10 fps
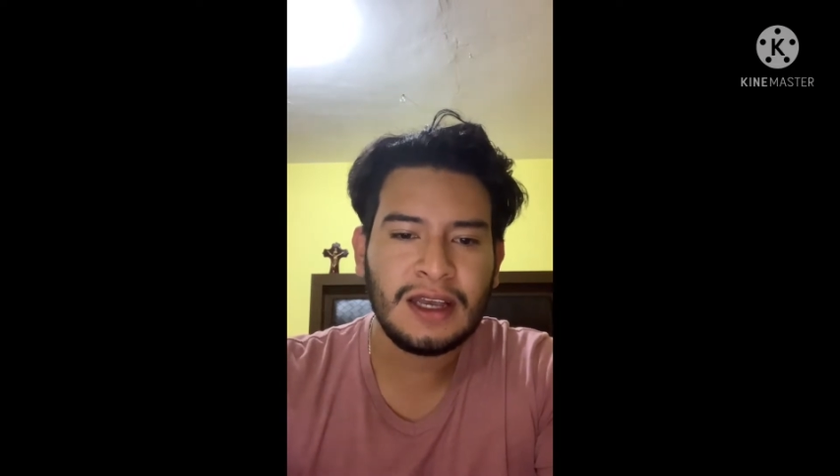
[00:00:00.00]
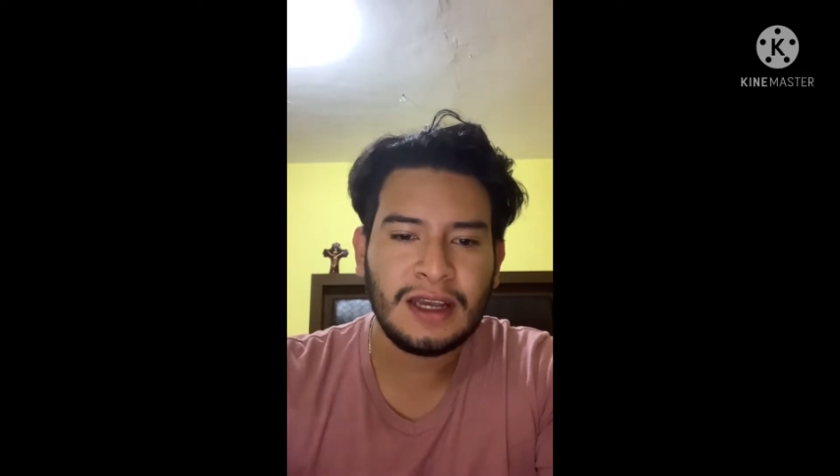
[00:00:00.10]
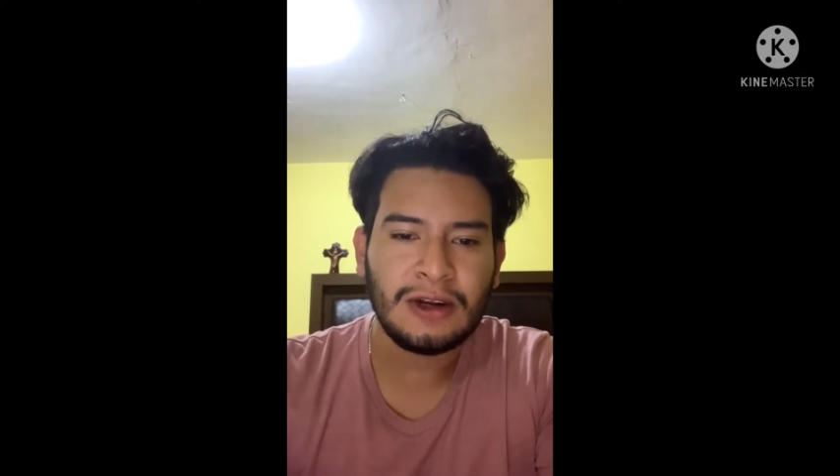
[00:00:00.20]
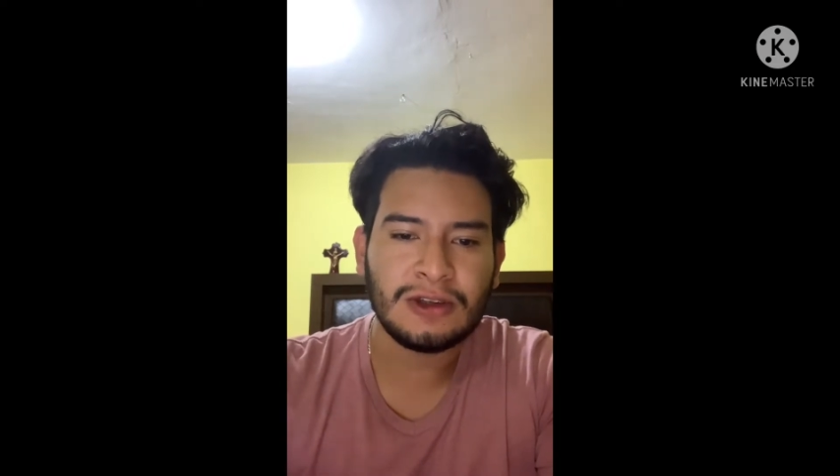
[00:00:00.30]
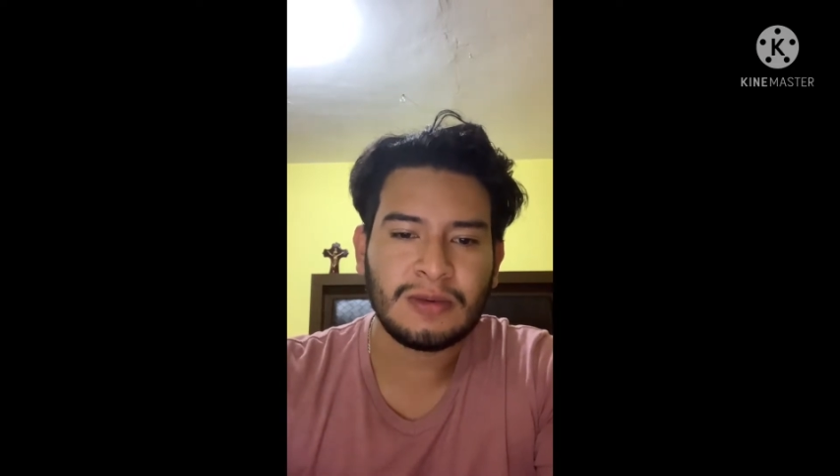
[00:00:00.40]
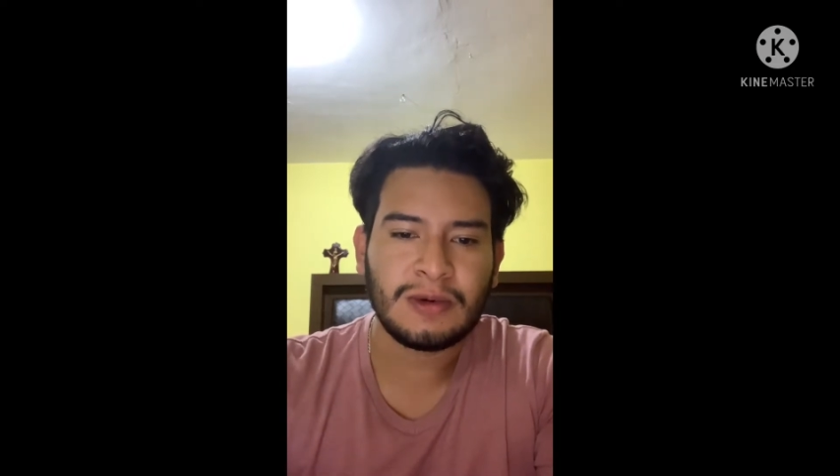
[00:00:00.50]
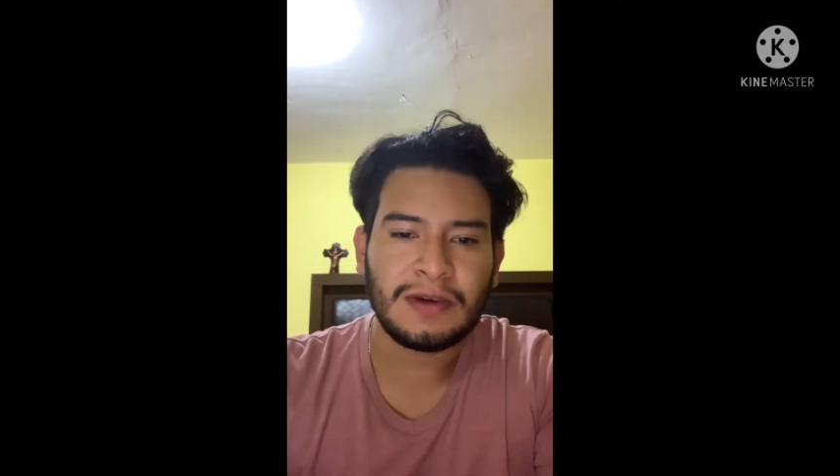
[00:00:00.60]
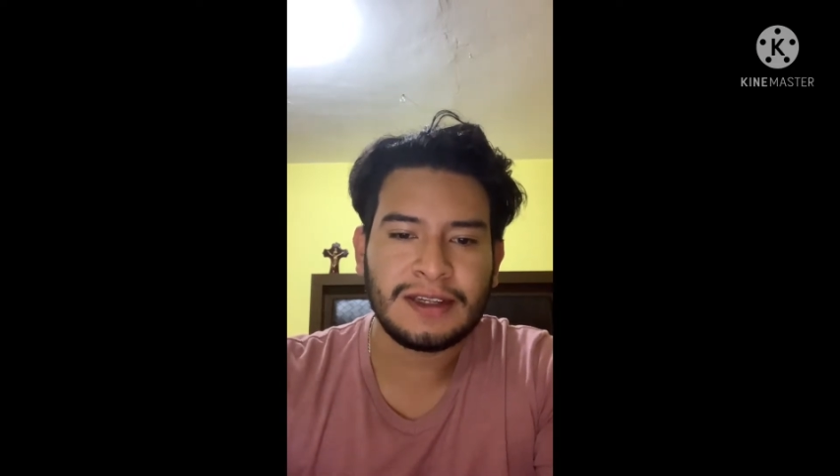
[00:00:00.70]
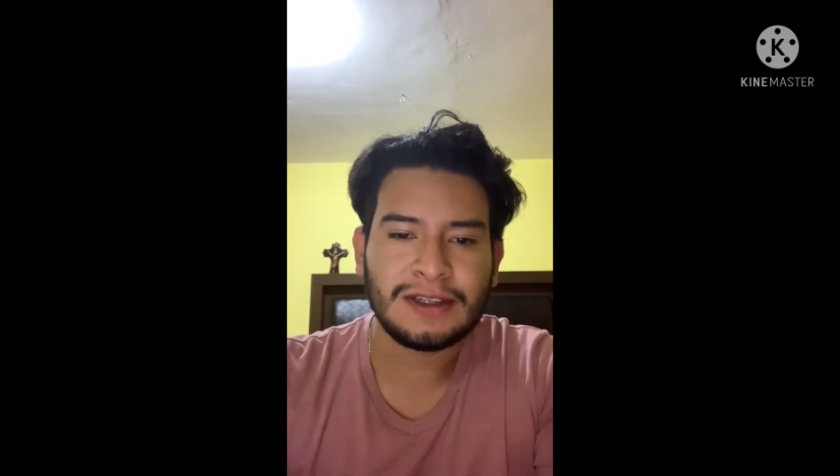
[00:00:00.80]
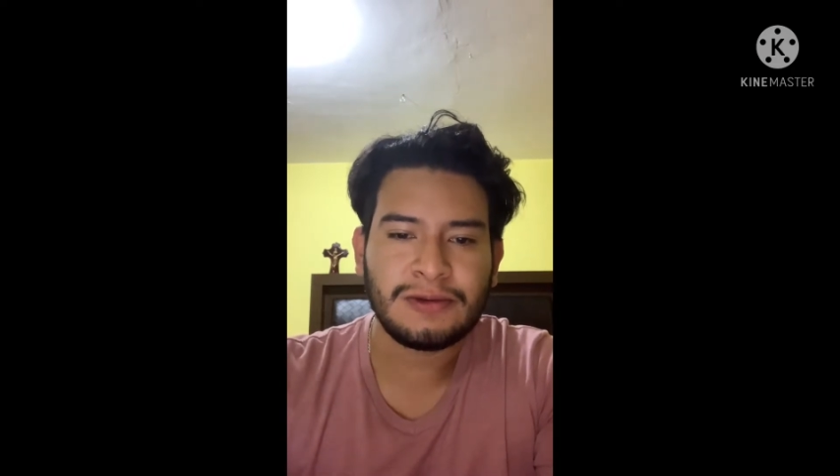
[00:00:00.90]
it also
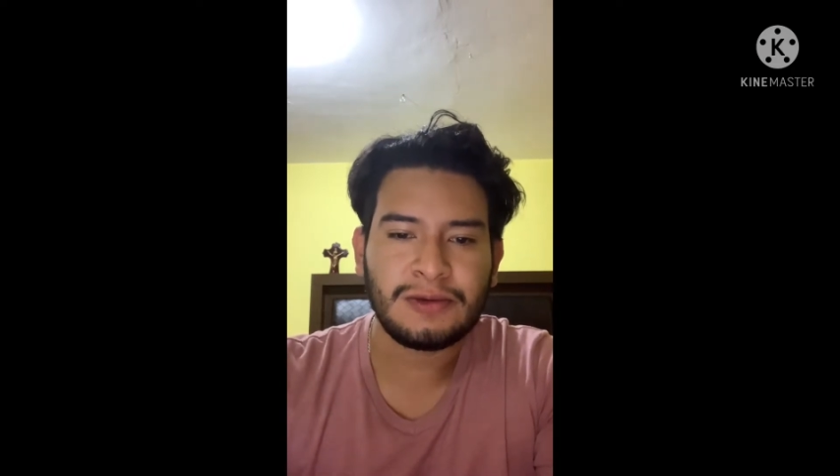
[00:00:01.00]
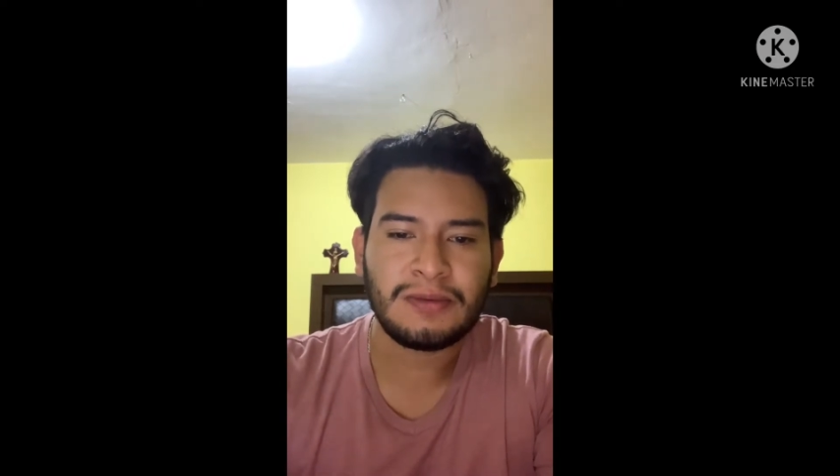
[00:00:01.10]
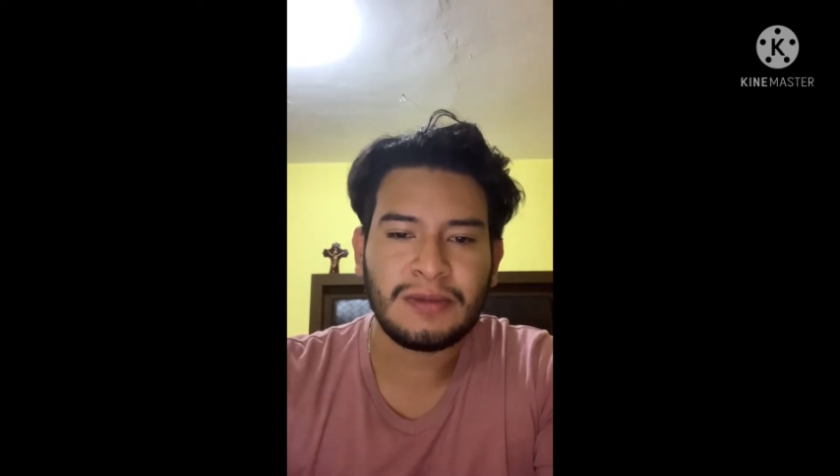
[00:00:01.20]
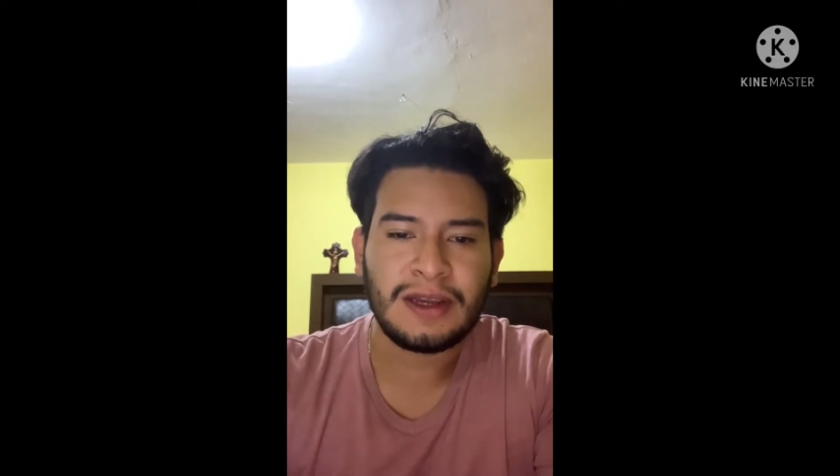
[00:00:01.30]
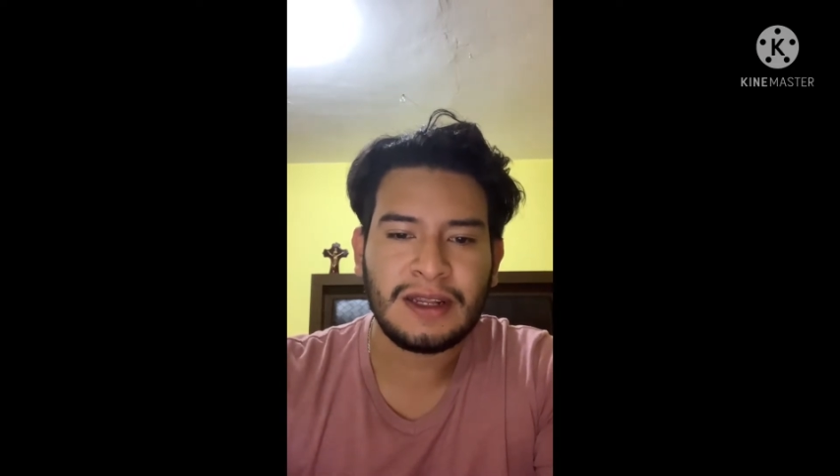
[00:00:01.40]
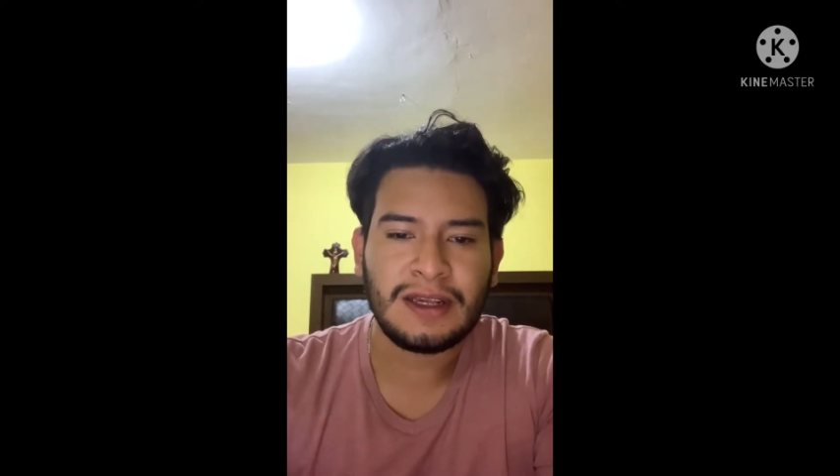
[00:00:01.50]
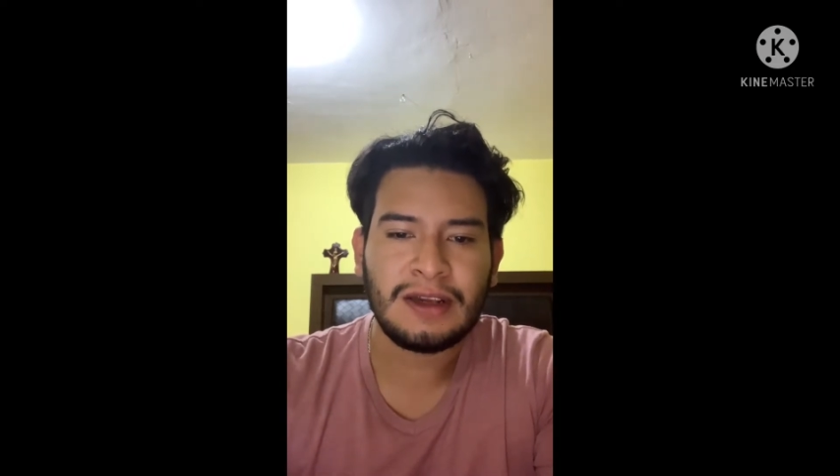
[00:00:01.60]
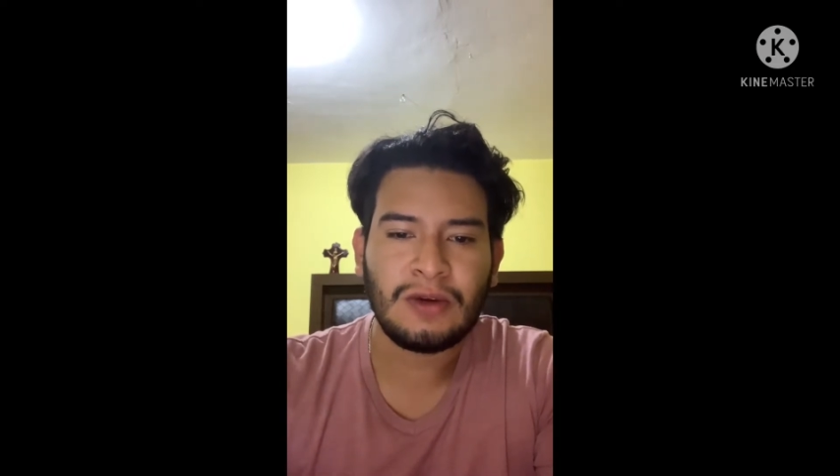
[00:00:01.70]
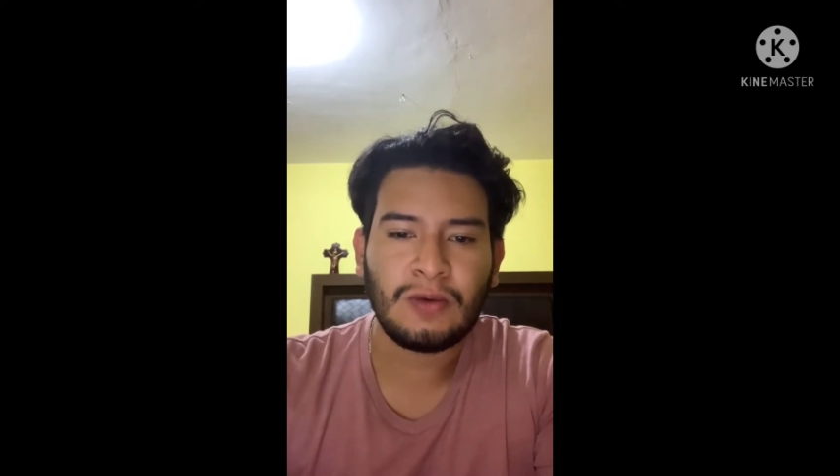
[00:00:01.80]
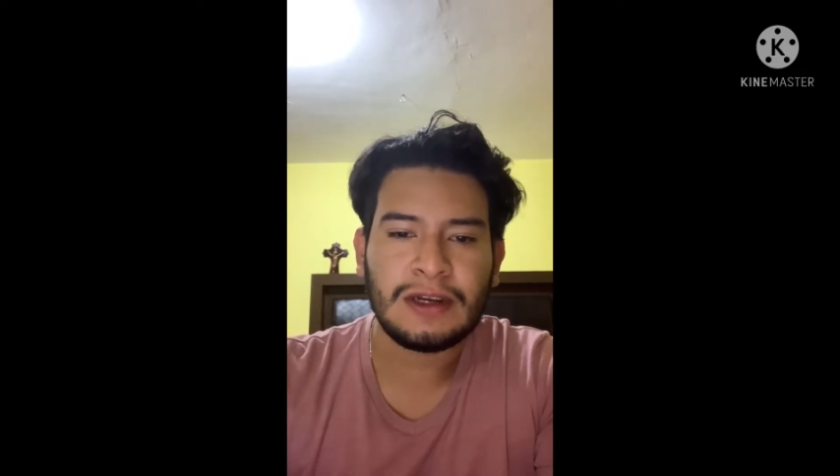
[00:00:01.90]
provides us with
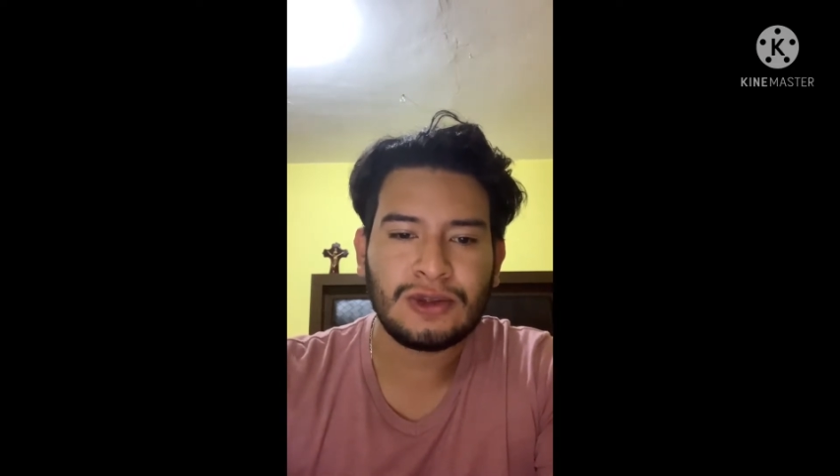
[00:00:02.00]
many ways